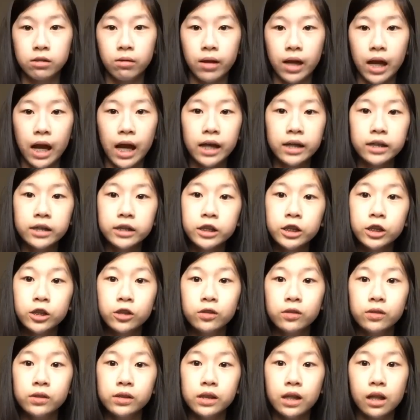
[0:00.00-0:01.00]
so I had to
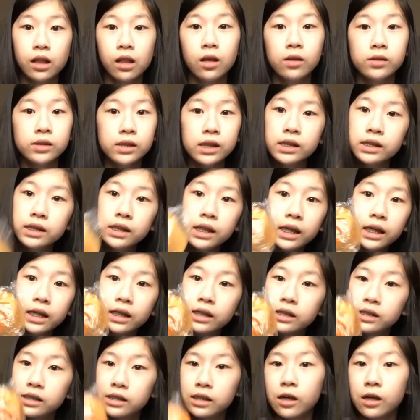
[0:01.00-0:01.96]
choose the closest thing.